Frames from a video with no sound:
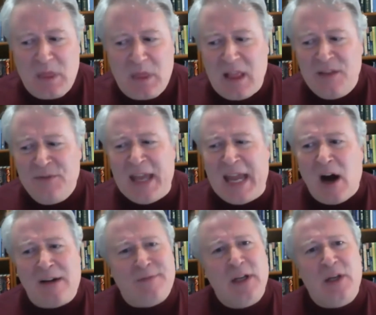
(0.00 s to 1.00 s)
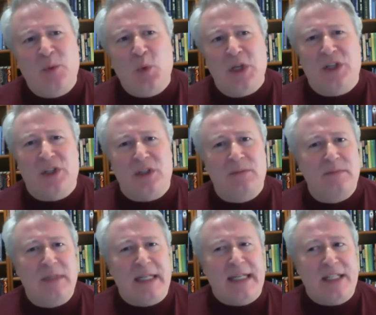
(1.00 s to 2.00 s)
They often will
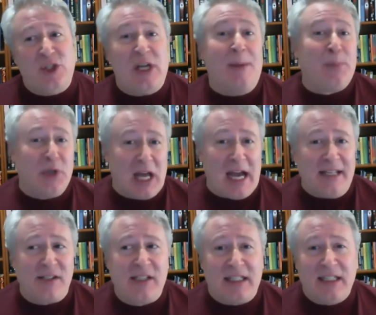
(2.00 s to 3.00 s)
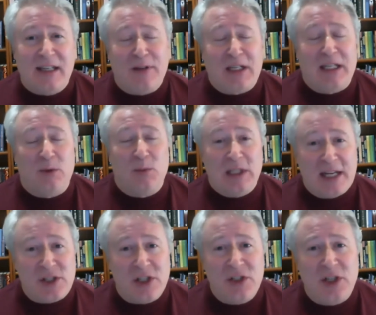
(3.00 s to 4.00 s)
jeopardize significant
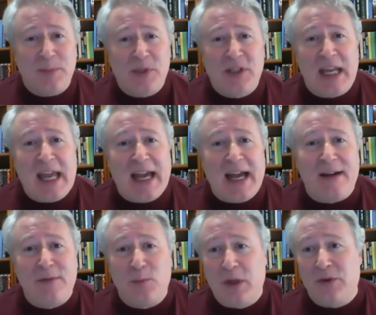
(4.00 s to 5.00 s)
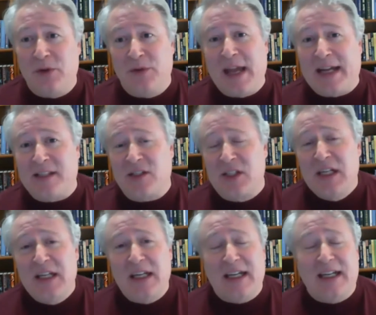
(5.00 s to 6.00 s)
relationships they have, whether that's
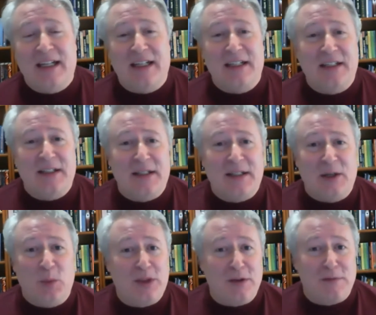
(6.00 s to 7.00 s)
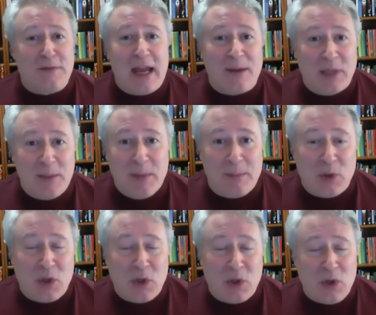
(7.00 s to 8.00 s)
with a family
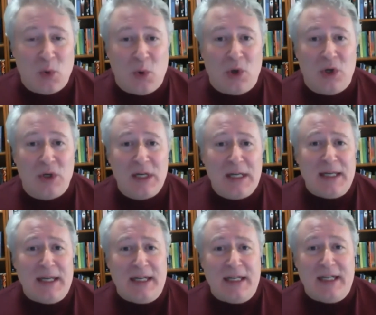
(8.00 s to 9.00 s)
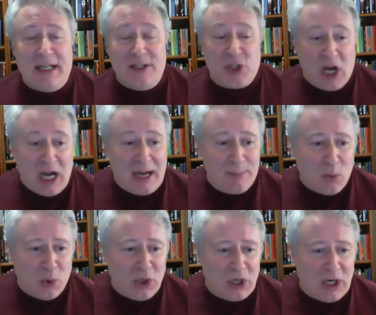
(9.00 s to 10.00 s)
member or a job
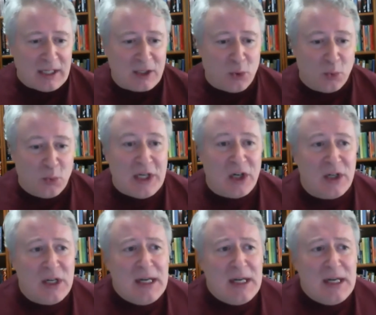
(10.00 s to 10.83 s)
or a career.